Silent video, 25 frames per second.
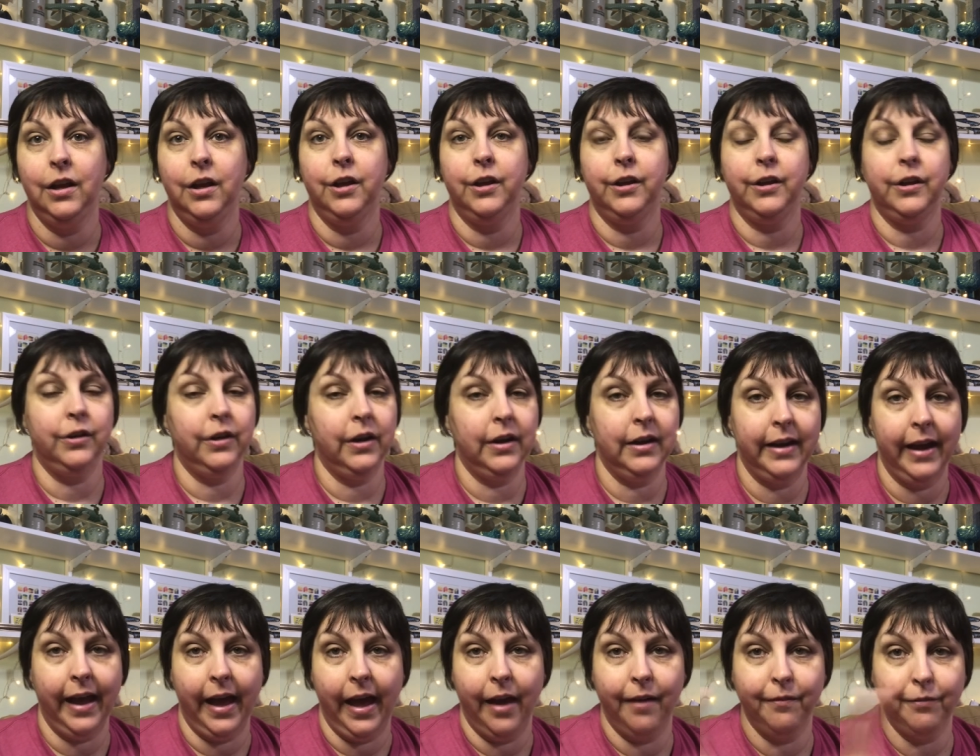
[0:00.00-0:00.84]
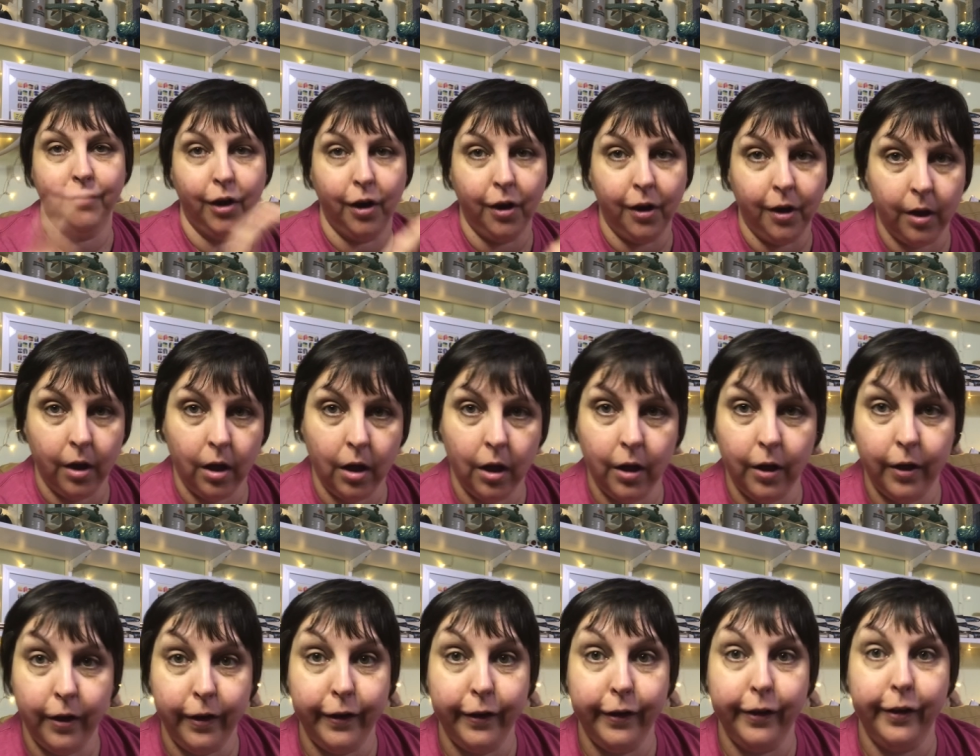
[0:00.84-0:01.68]
You need to have
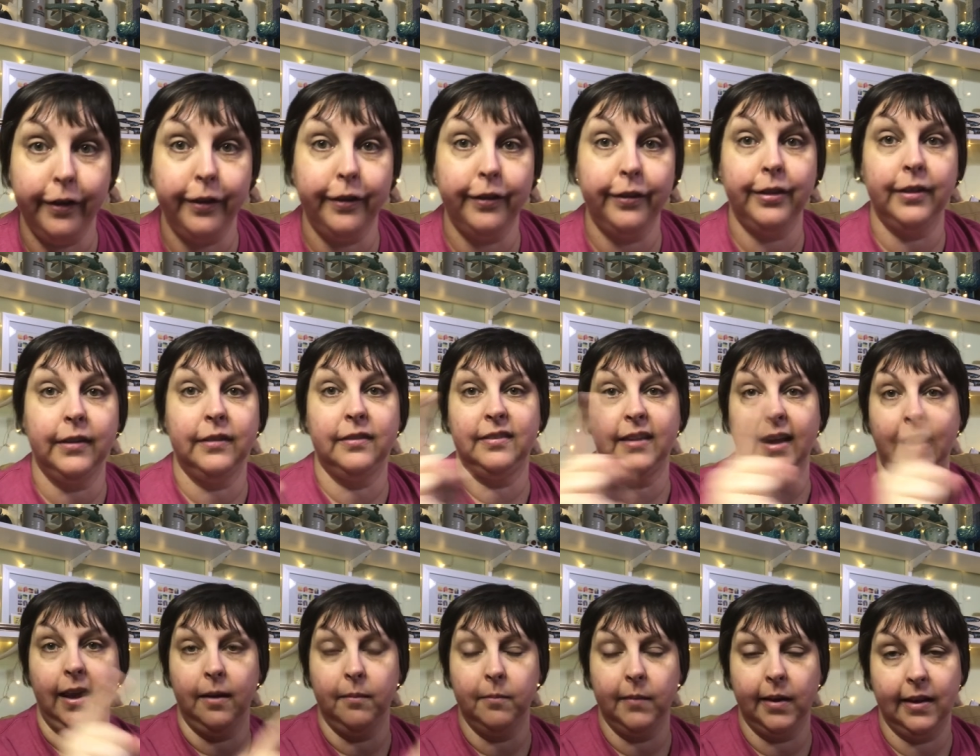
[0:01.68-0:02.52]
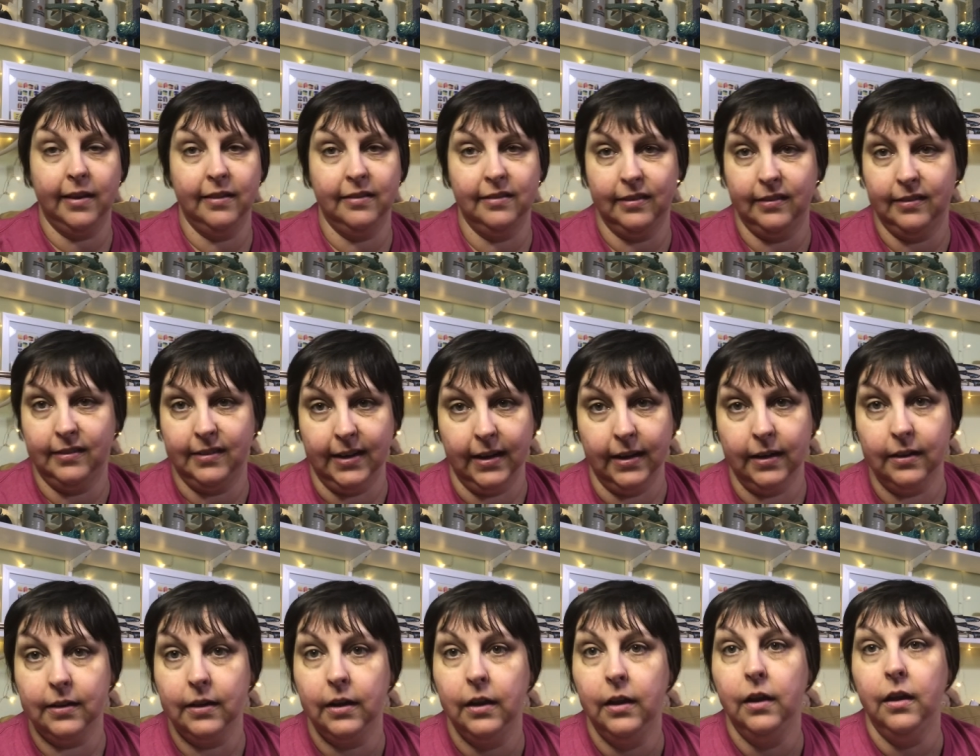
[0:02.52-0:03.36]
all the same
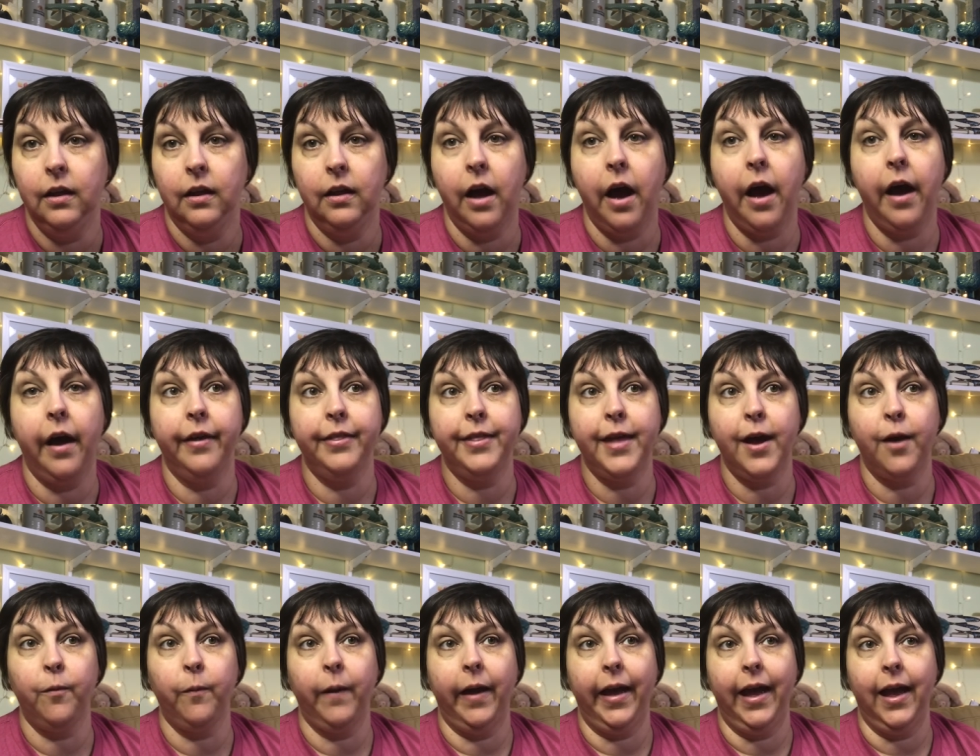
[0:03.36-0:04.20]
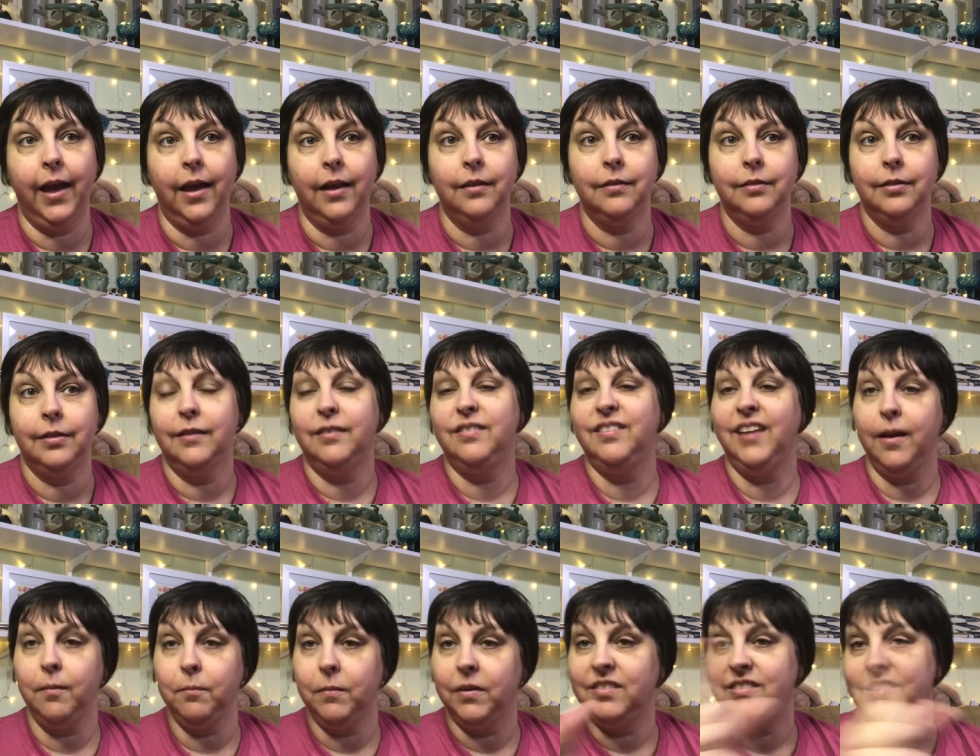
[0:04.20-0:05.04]
consistent. Uh, that way the
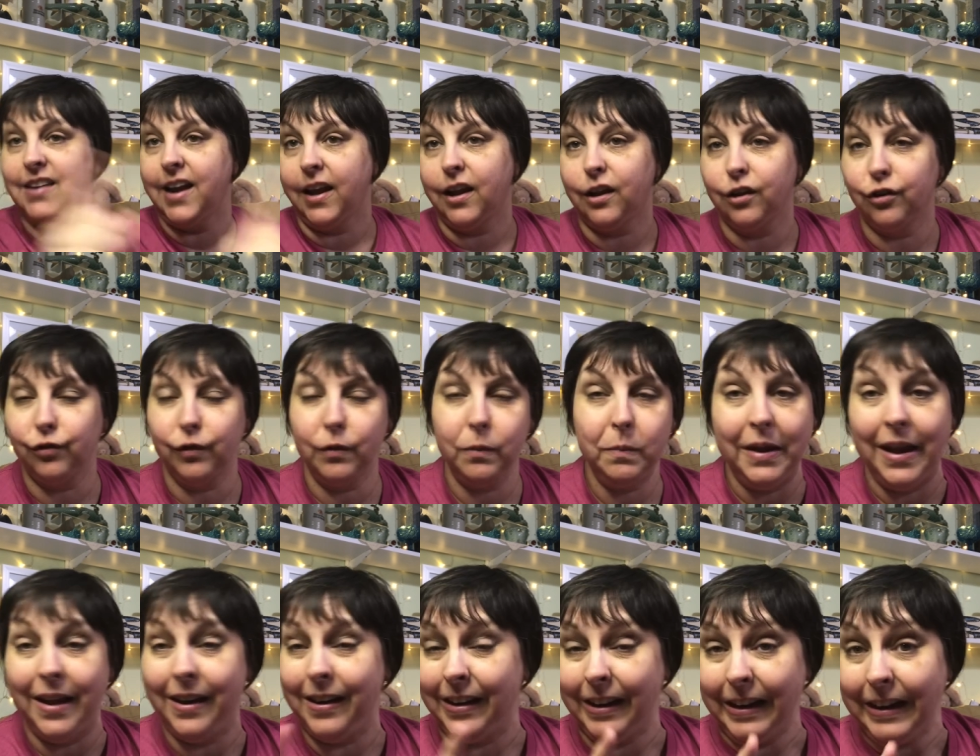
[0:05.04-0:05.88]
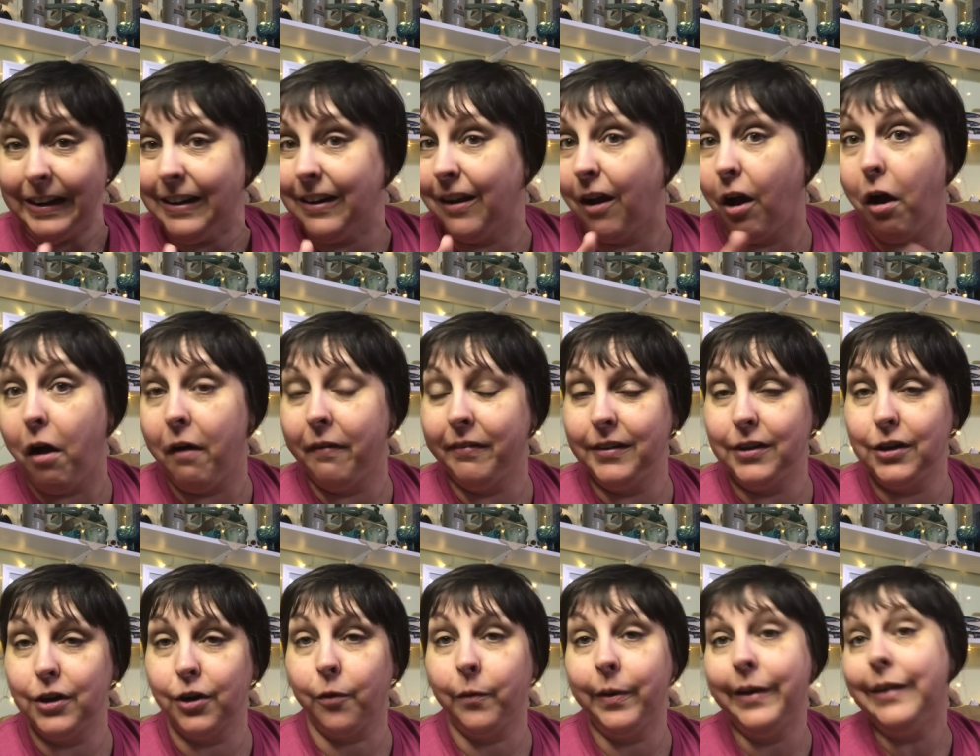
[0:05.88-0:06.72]
same mistake is repeated all in
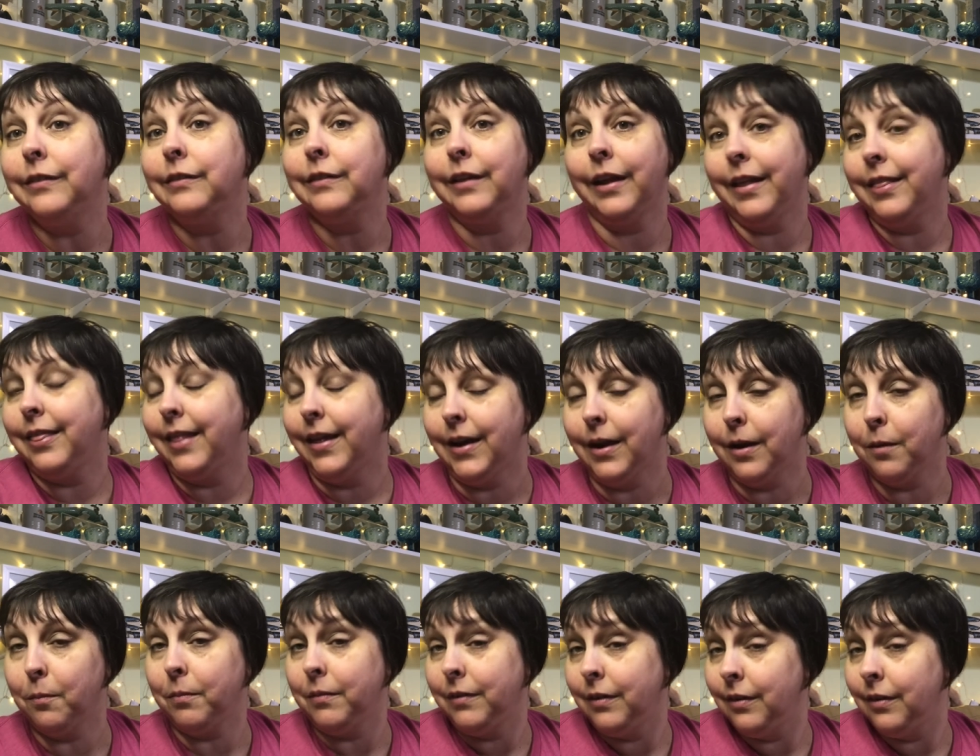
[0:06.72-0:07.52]
your quilt and then it,